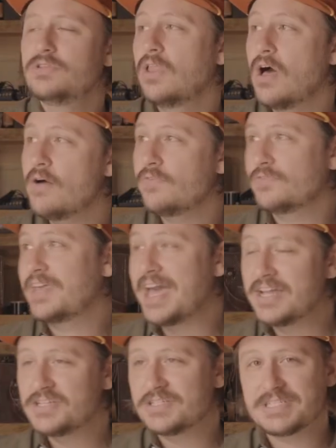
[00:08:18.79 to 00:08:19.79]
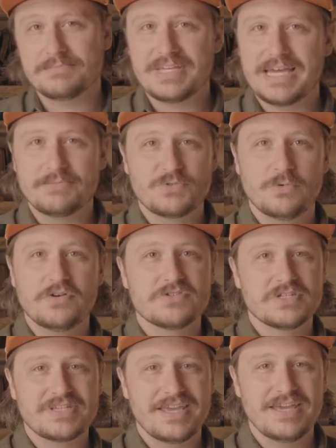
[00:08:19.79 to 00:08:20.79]
love of gadgets sometimes rears
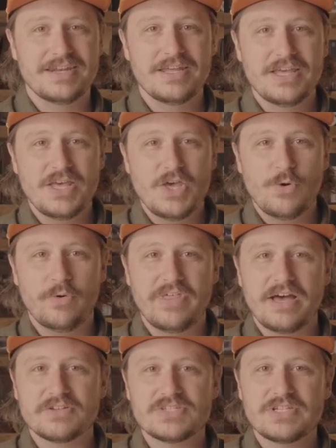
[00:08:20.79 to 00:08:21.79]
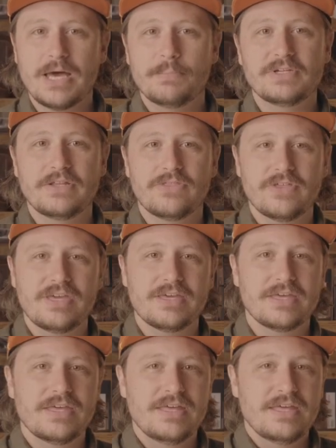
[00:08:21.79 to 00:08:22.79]
its head without stopping to
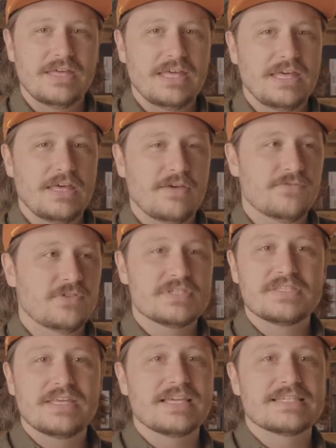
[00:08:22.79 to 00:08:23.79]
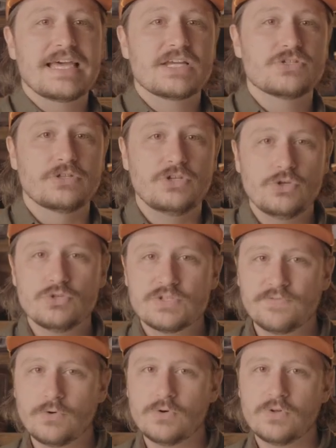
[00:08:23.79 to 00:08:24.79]
think if this thing is actually
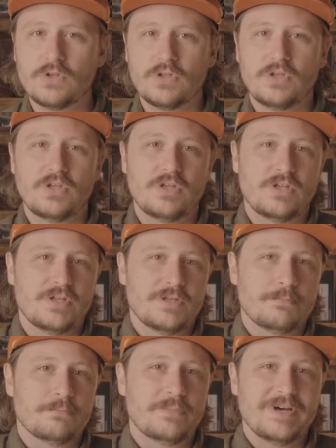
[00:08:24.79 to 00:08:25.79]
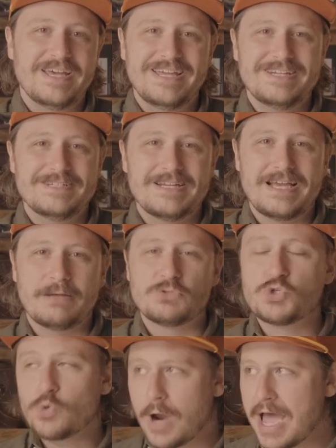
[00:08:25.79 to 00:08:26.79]
useful. But I'm
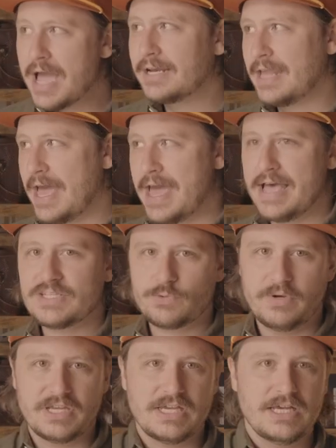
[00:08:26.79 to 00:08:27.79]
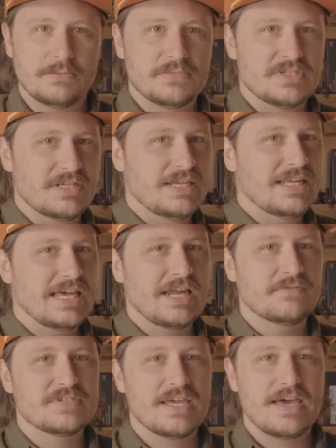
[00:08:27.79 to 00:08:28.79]
trying to ask when it comes to any kind
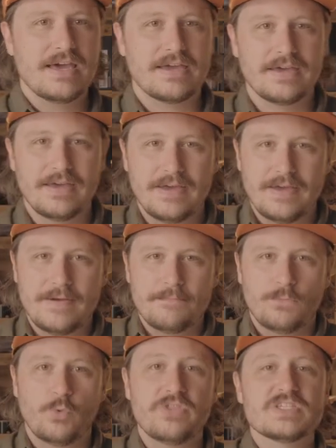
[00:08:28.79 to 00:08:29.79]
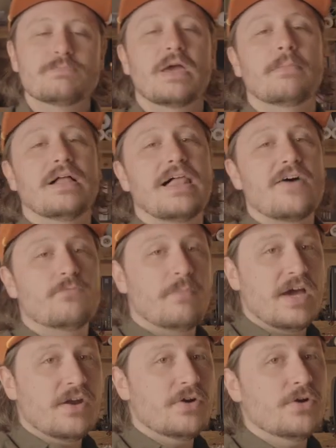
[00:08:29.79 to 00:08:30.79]
of tech, will this make my life
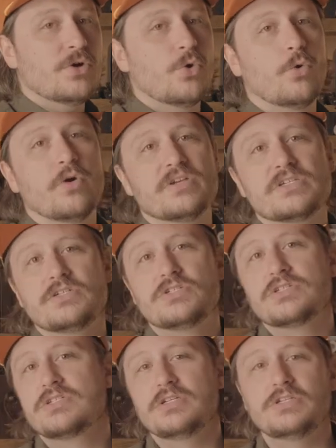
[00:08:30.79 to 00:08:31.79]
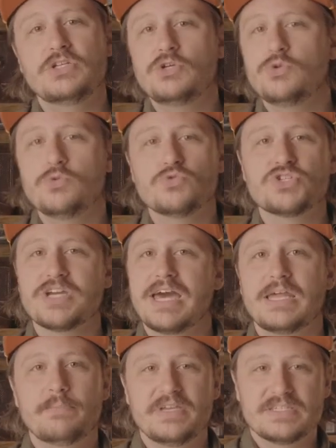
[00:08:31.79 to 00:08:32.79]
better, or is it just a new
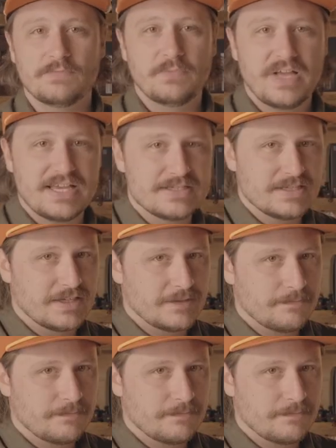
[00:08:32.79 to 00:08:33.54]
shiny piece of plastic?